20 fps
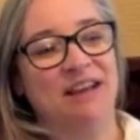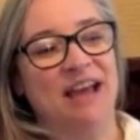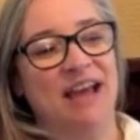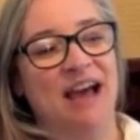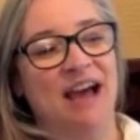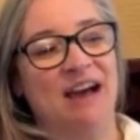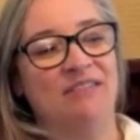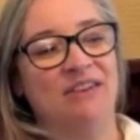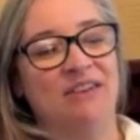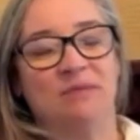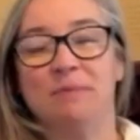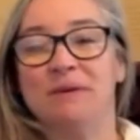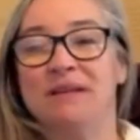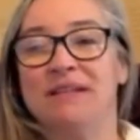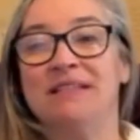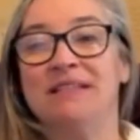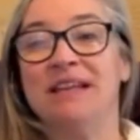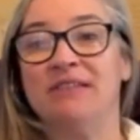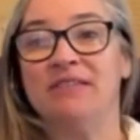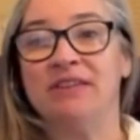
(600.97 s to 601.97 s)
that I have is my
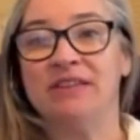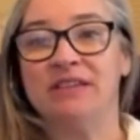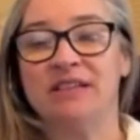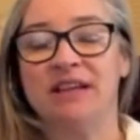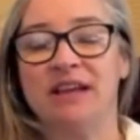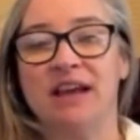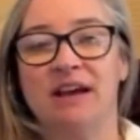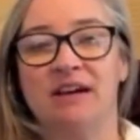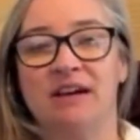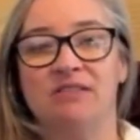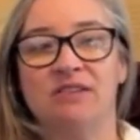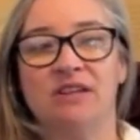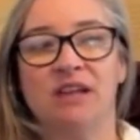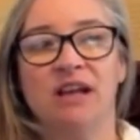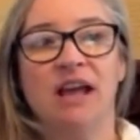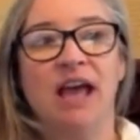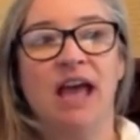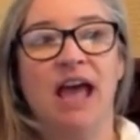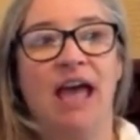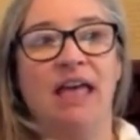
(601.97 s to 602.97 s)
savings account.
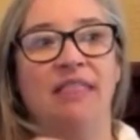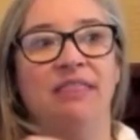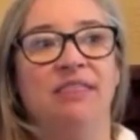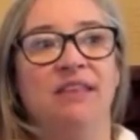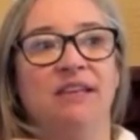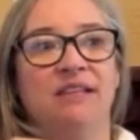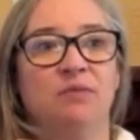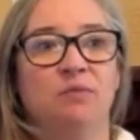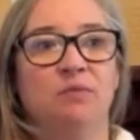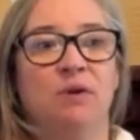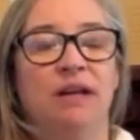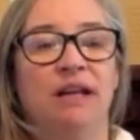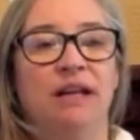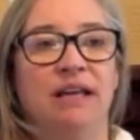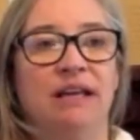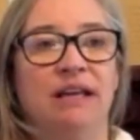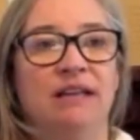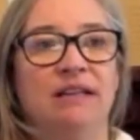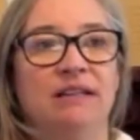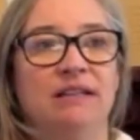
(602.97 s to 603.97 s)
And this one
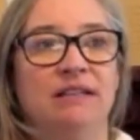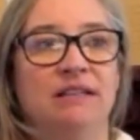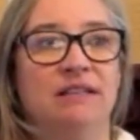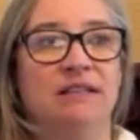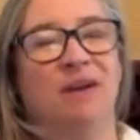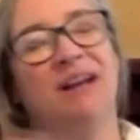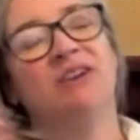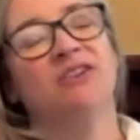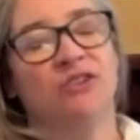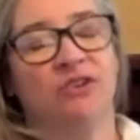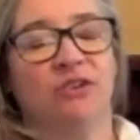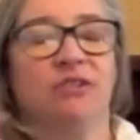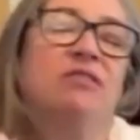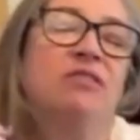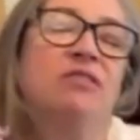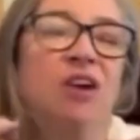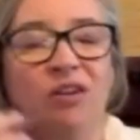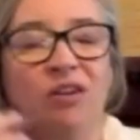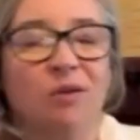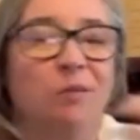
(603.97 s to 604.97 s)
is, I should
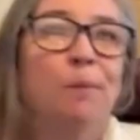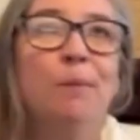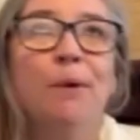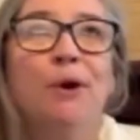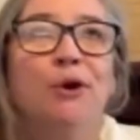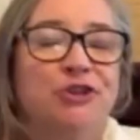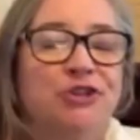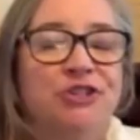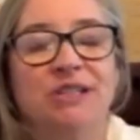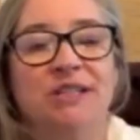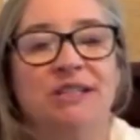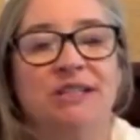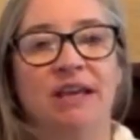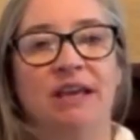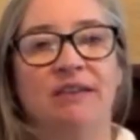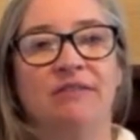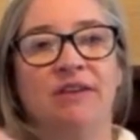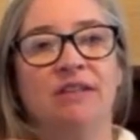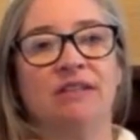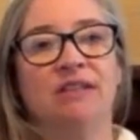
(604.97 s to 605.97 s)
call it emergency
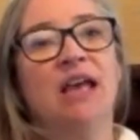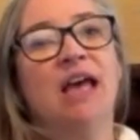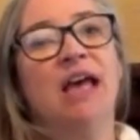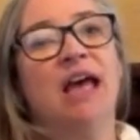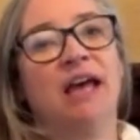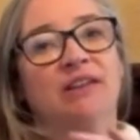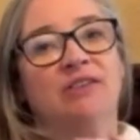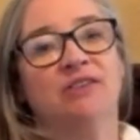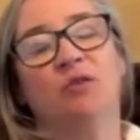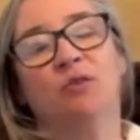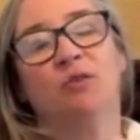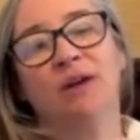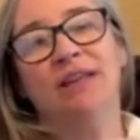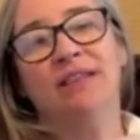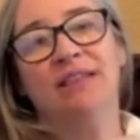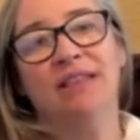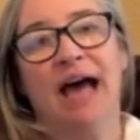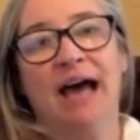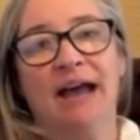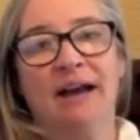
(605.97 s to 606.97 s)
savings. And so
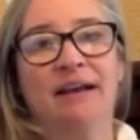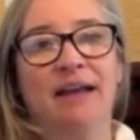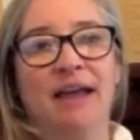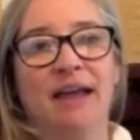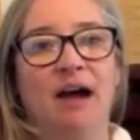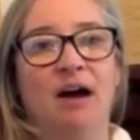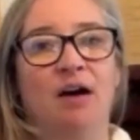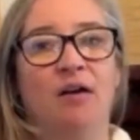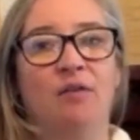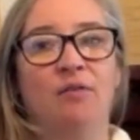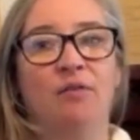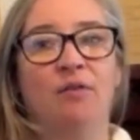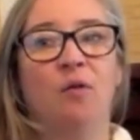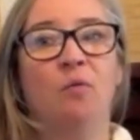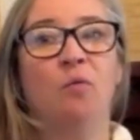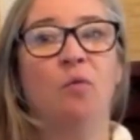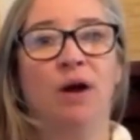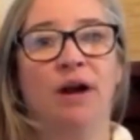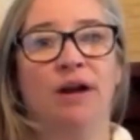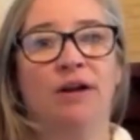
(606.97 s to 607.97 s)
in that account,
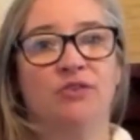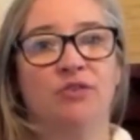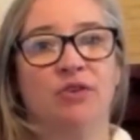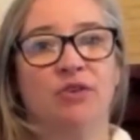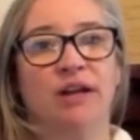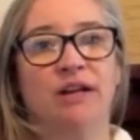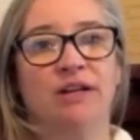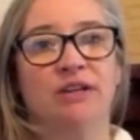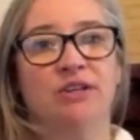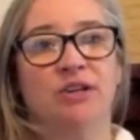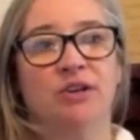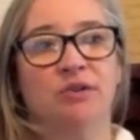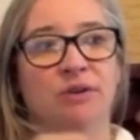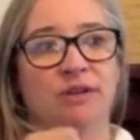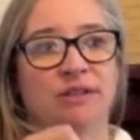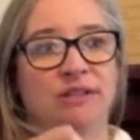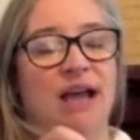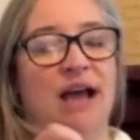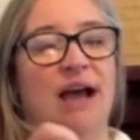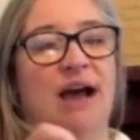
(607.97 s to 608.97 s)
what I try to do
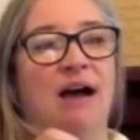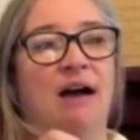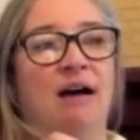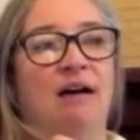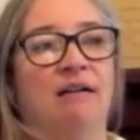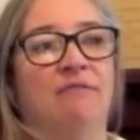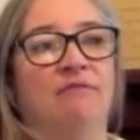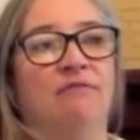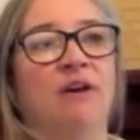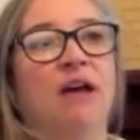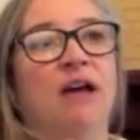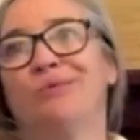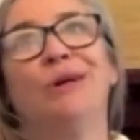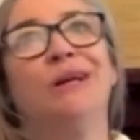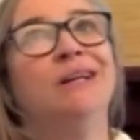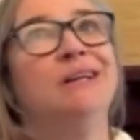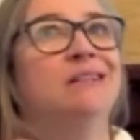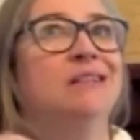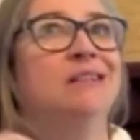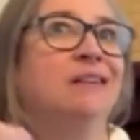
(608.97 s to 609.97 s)
is have
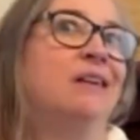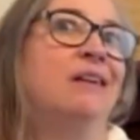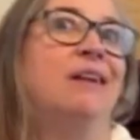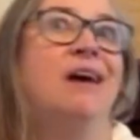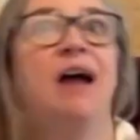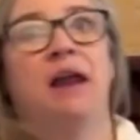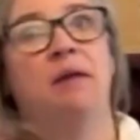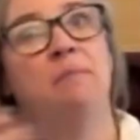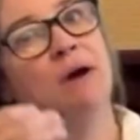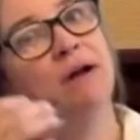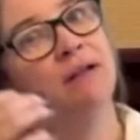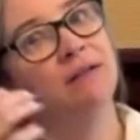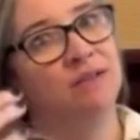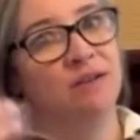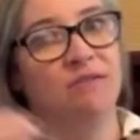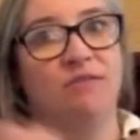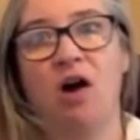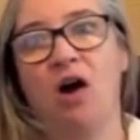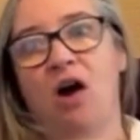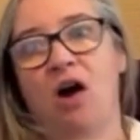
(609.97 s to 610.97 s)
3 to 9 months
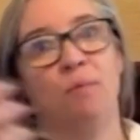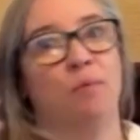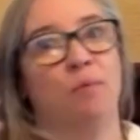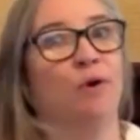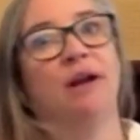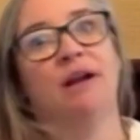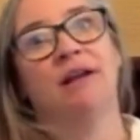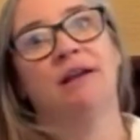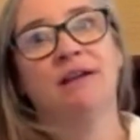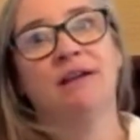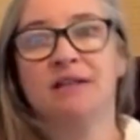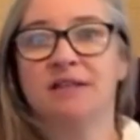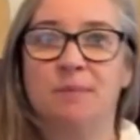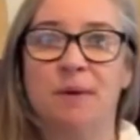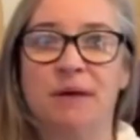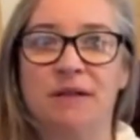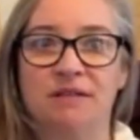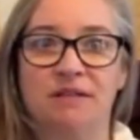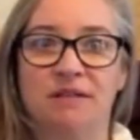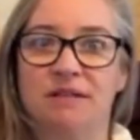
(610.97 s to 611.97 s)
of operating
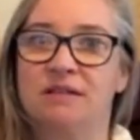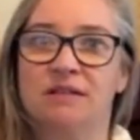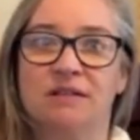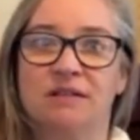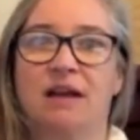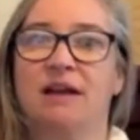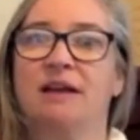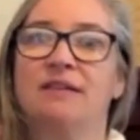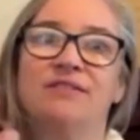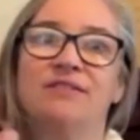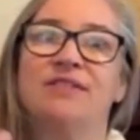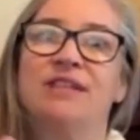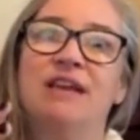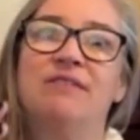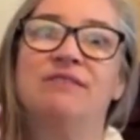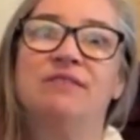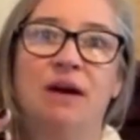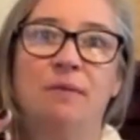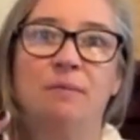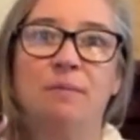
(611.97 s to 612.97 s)
expenses kind of
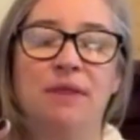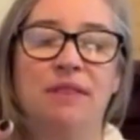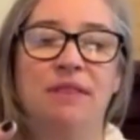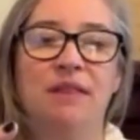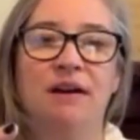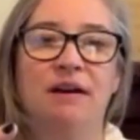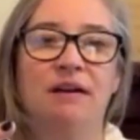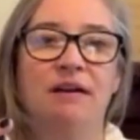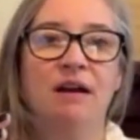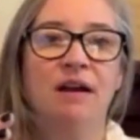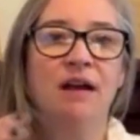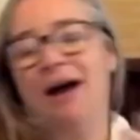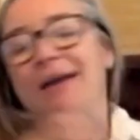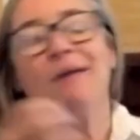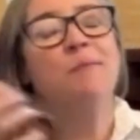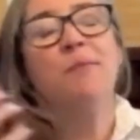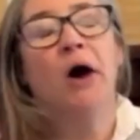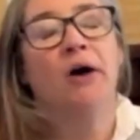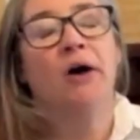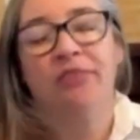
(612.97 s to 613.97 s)
saved up in there. I
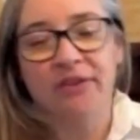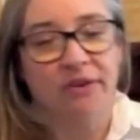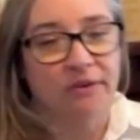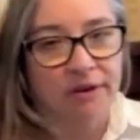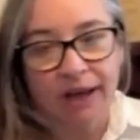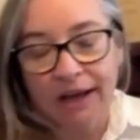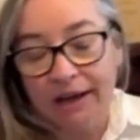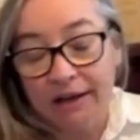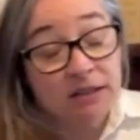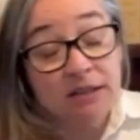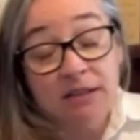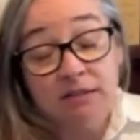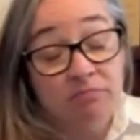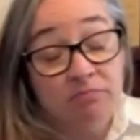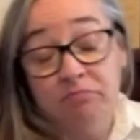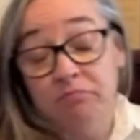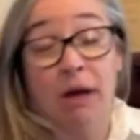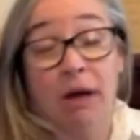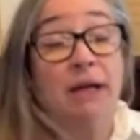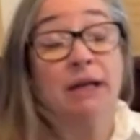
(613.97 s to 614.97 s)
am not there yet,
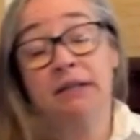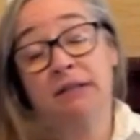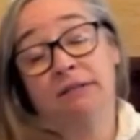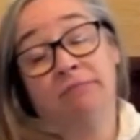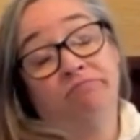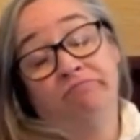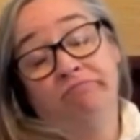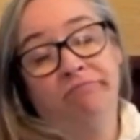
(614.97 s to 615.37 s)
but